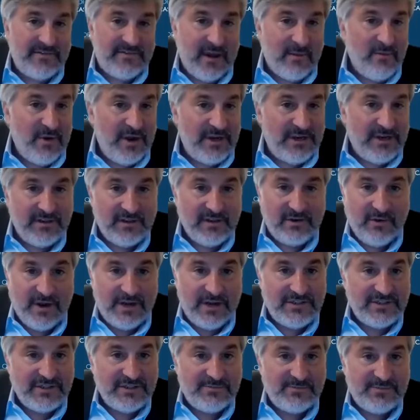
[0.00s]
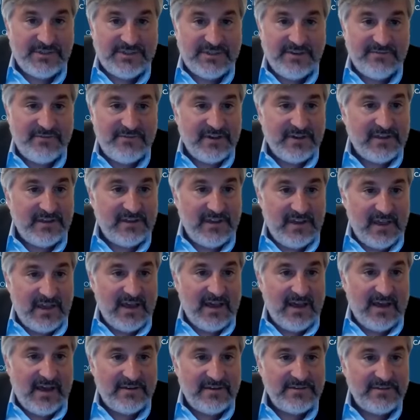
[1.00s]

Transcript: Yeah, I'm reading the question specifically. Yeah.